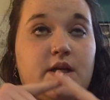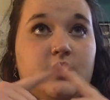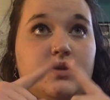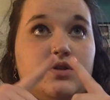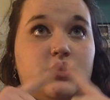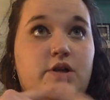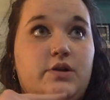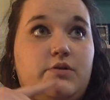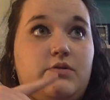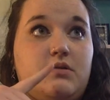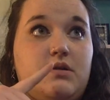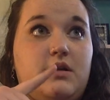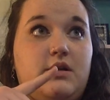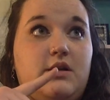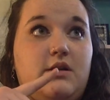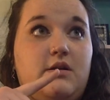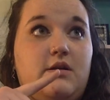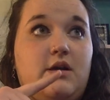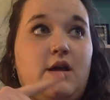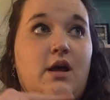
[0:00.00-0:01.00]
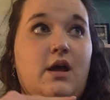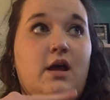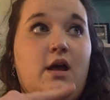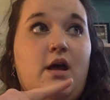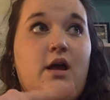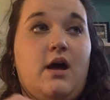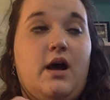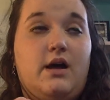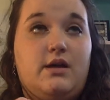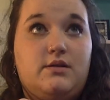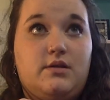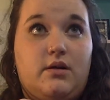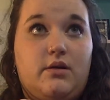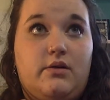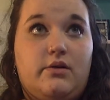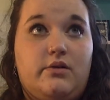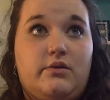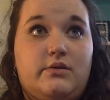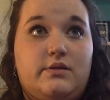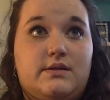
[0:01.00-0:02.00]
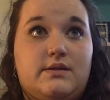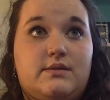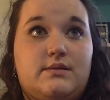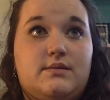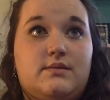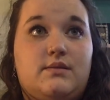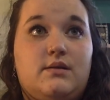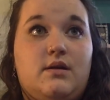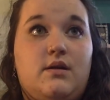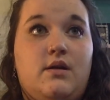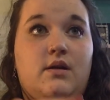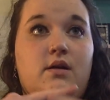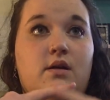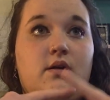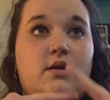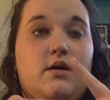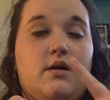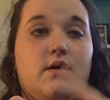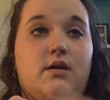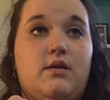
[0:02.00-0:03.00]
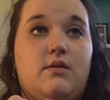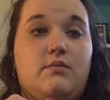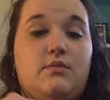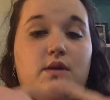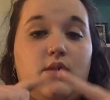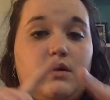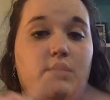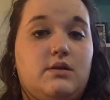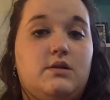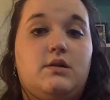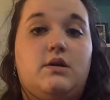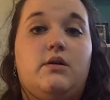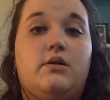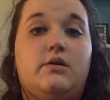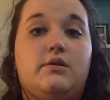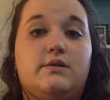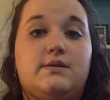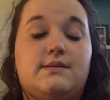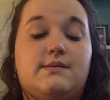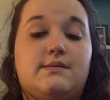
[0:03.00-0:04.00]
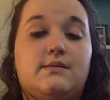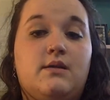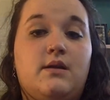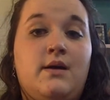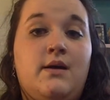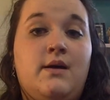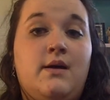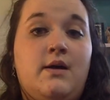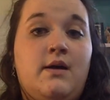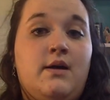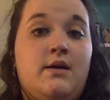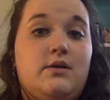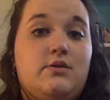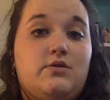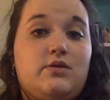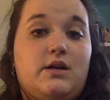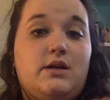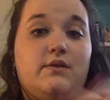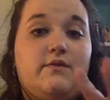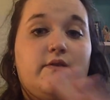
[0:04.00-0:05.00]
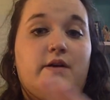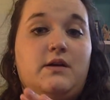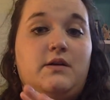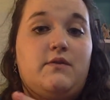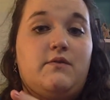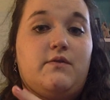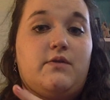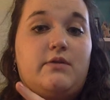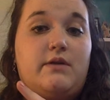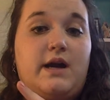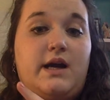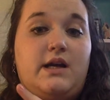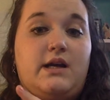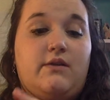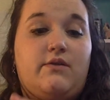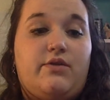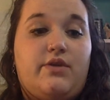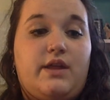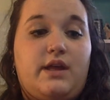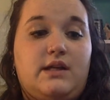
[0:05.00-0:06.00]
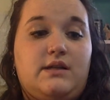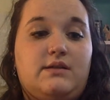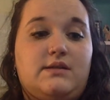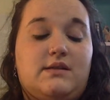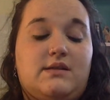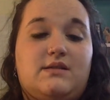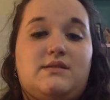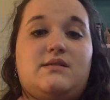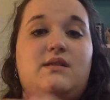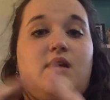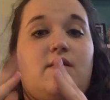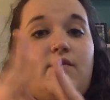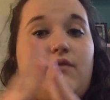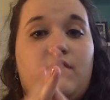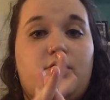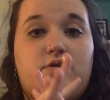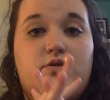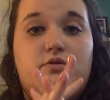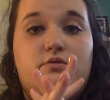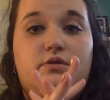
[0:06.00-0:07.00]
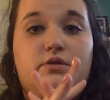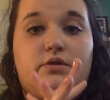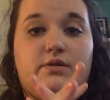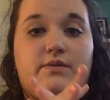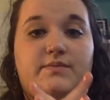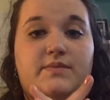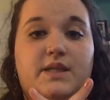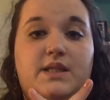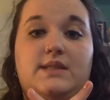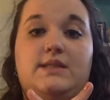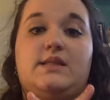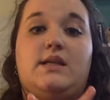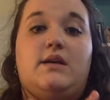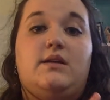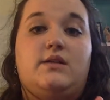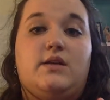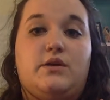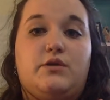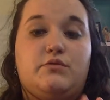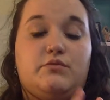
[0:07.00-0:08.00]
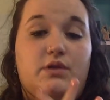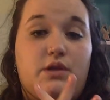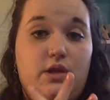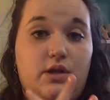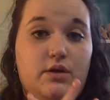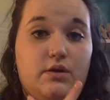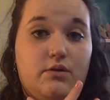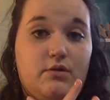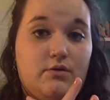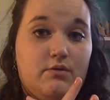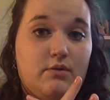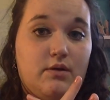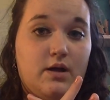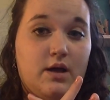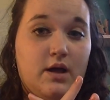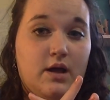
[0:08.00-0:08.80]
children, adults, young adults, trying to find a variety of things to stay virtual and stay in touch with you